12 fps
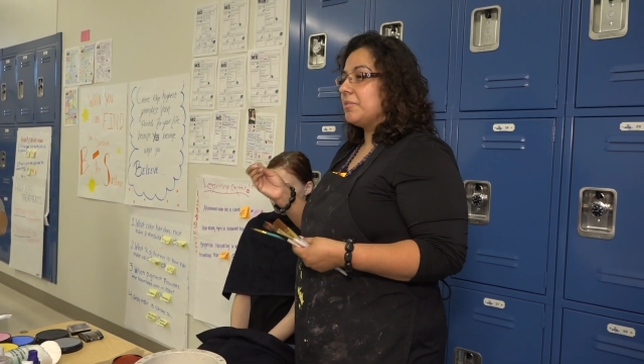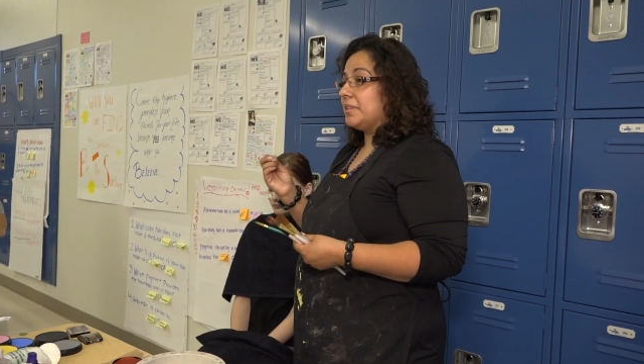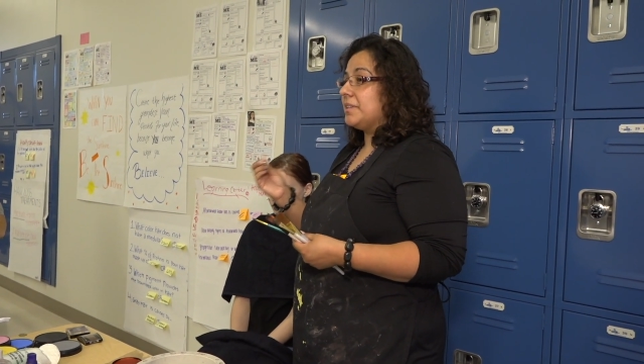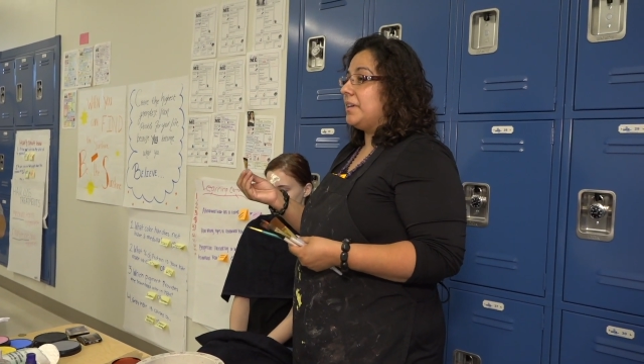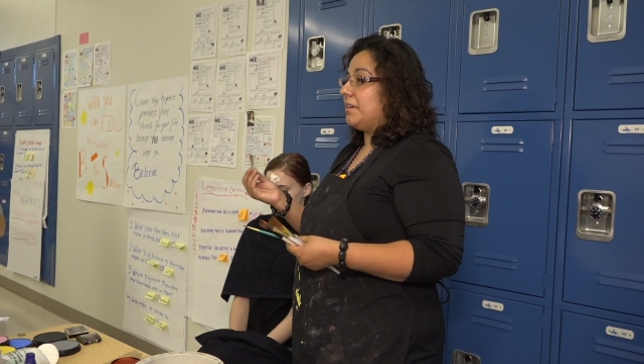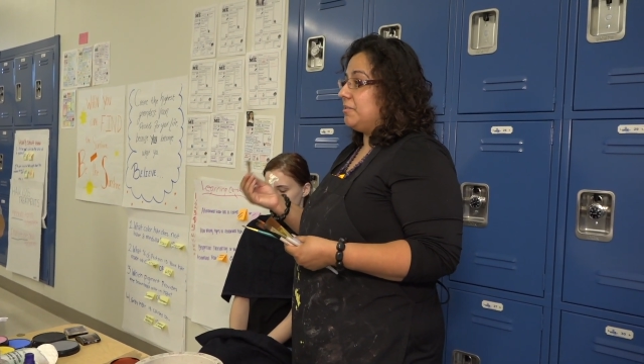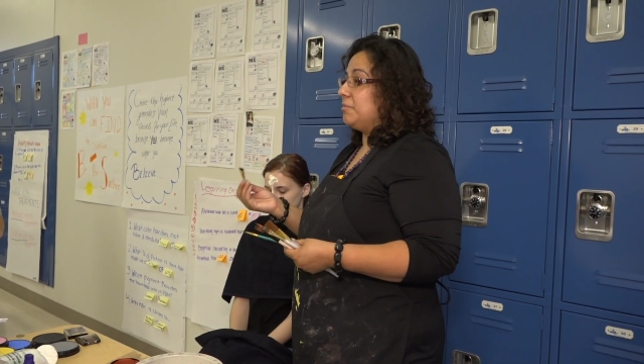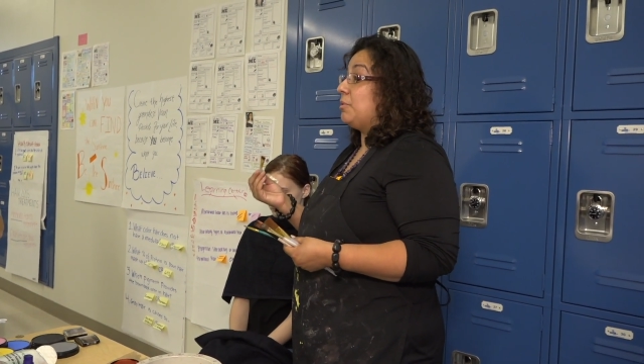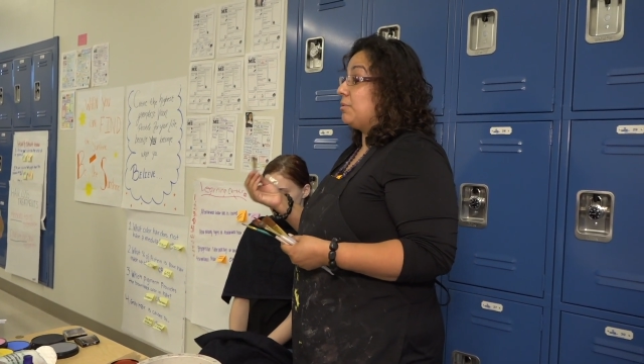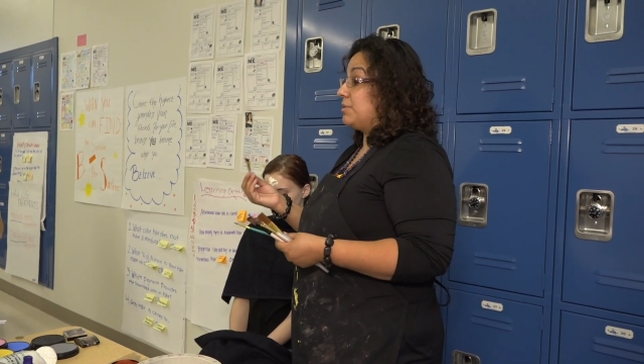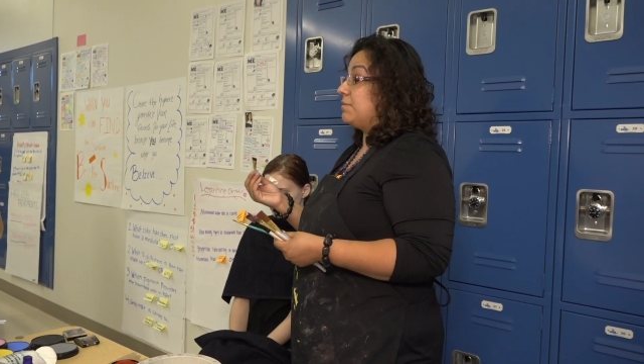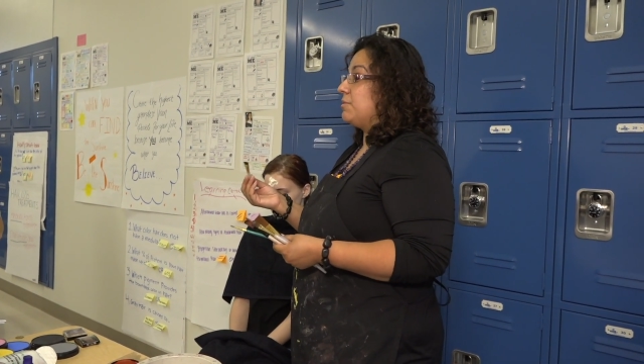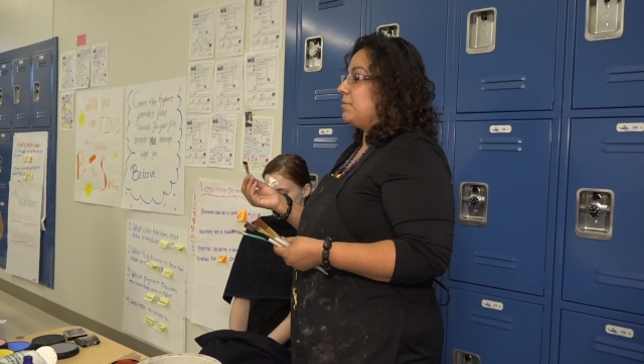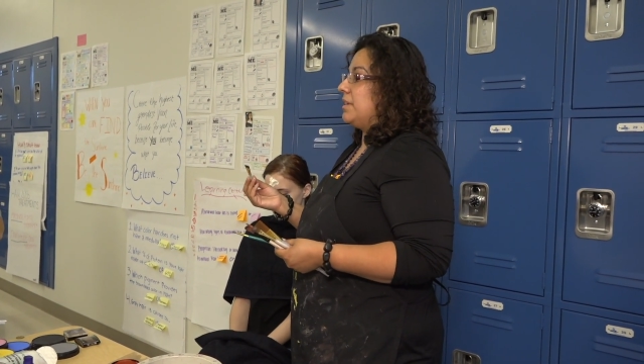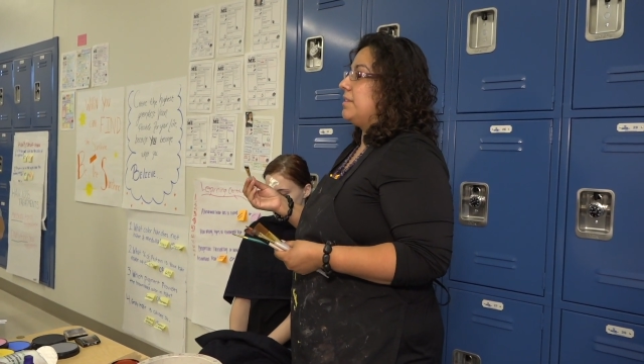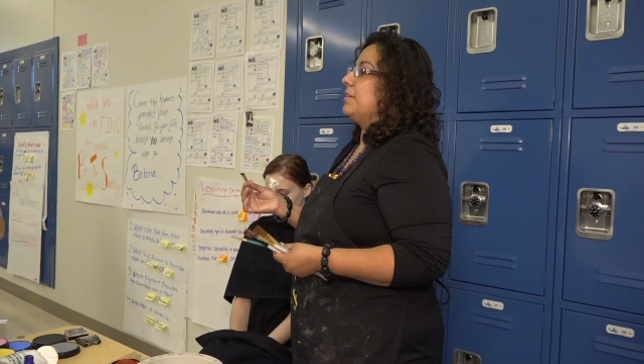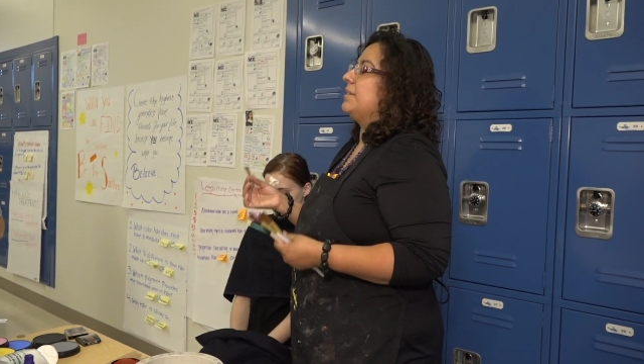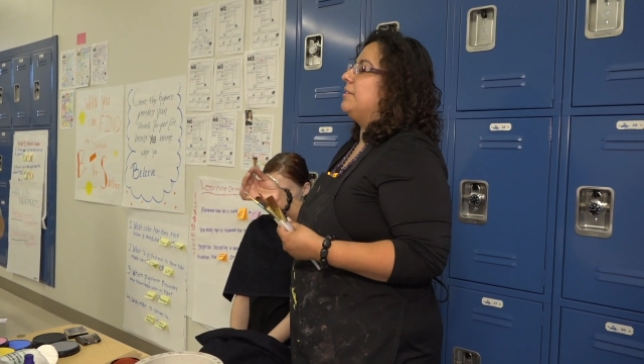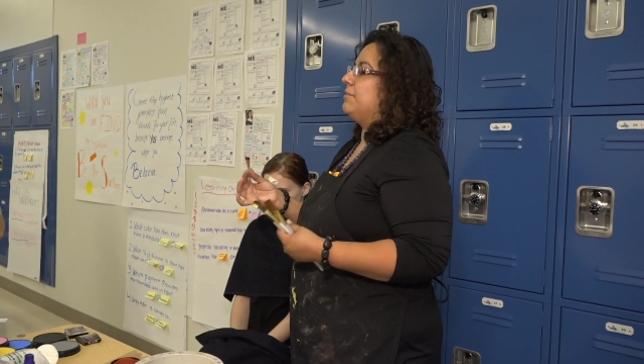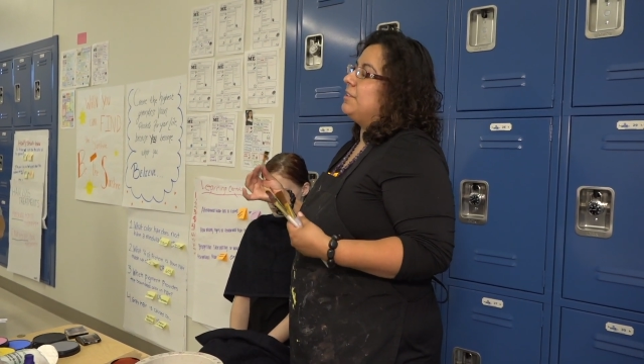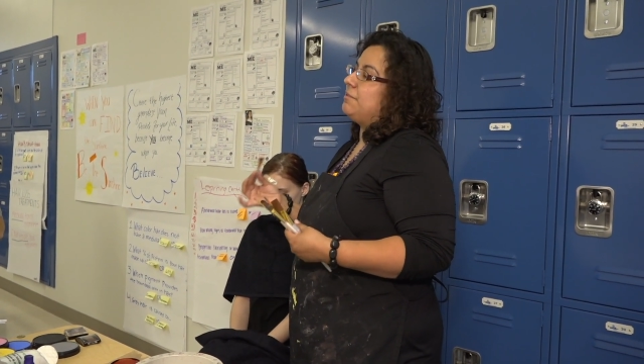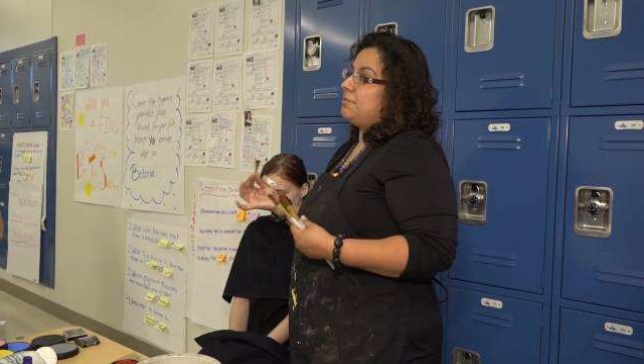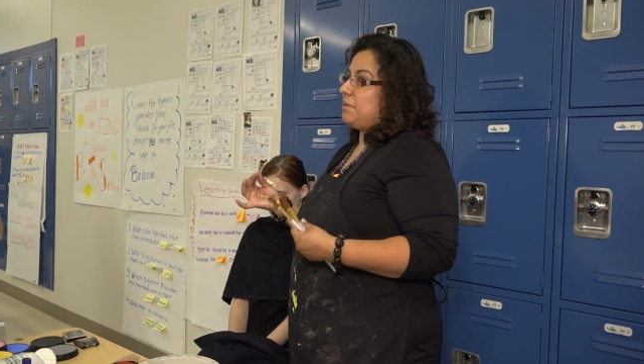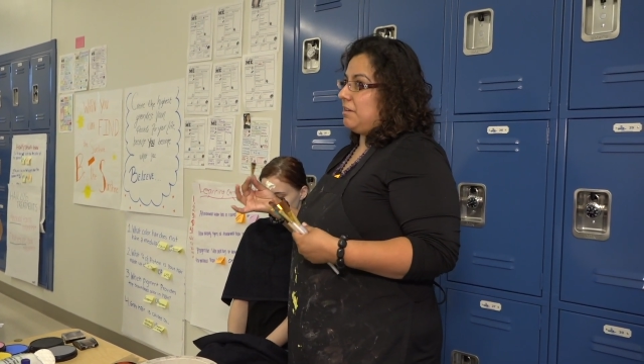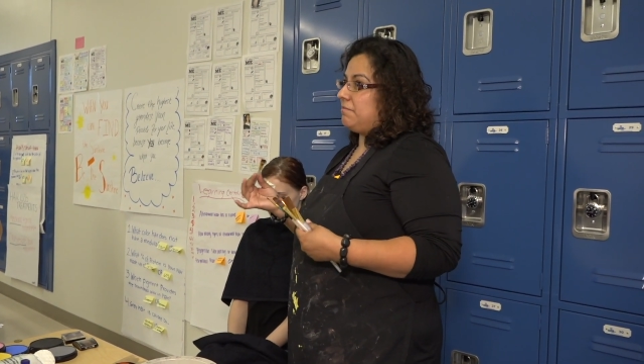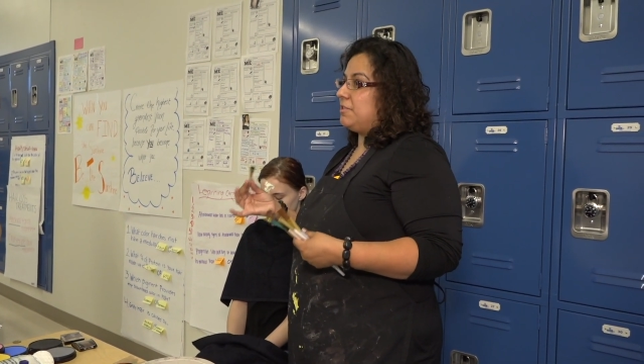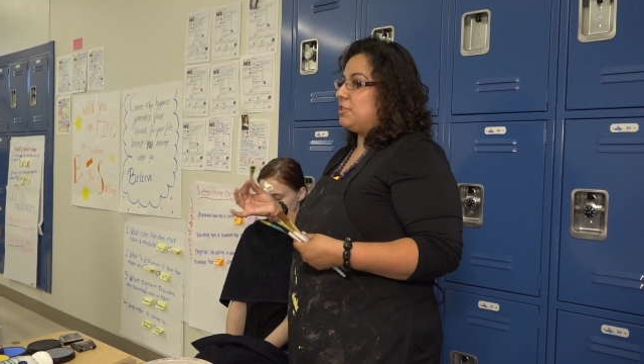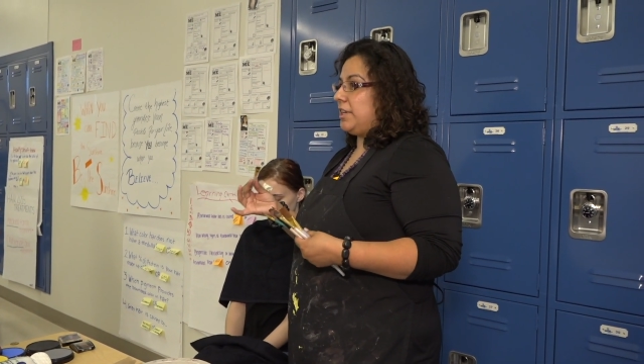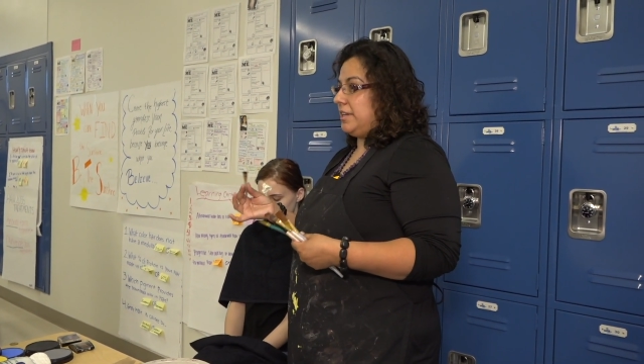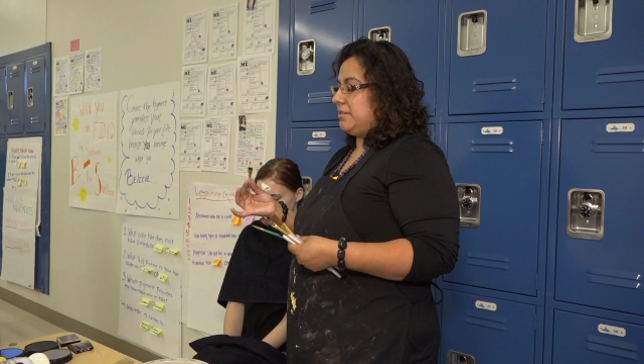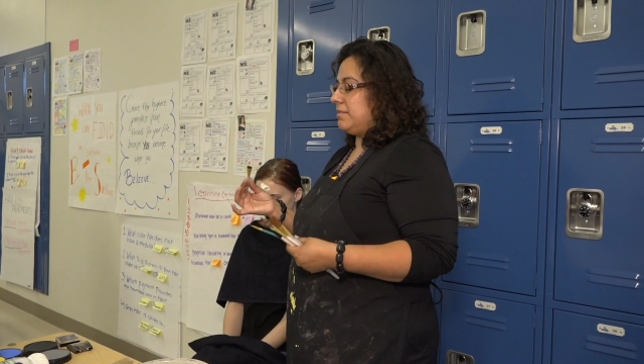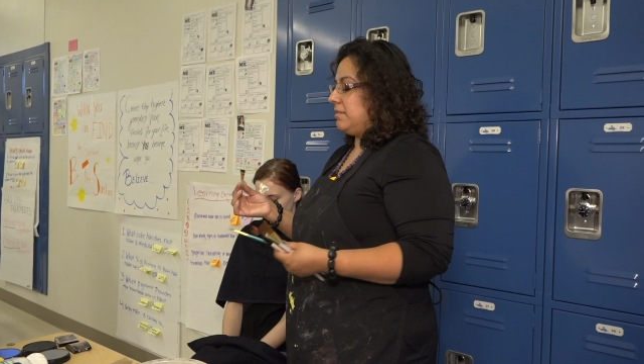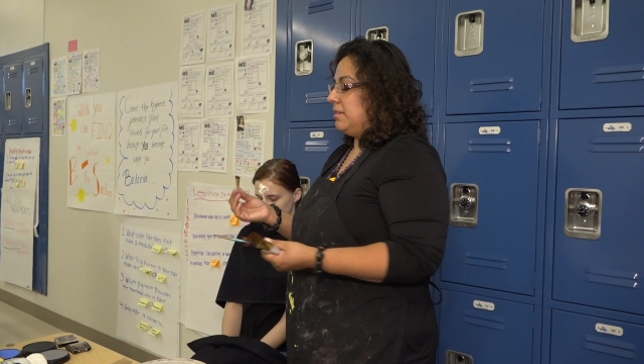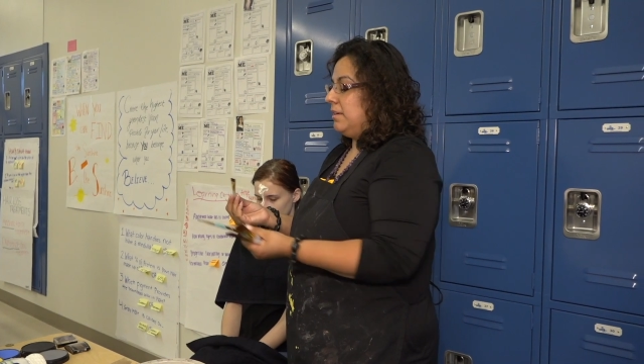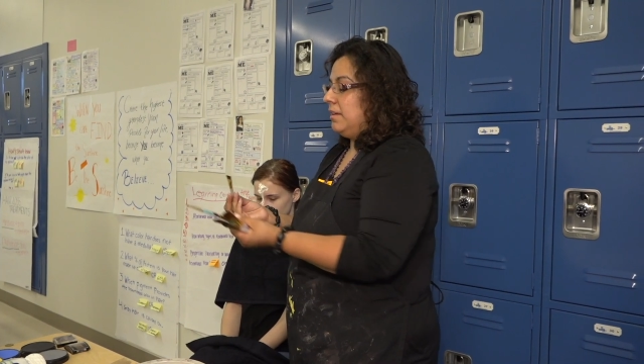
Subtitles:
really get you most of the way there, even if you have the shakes.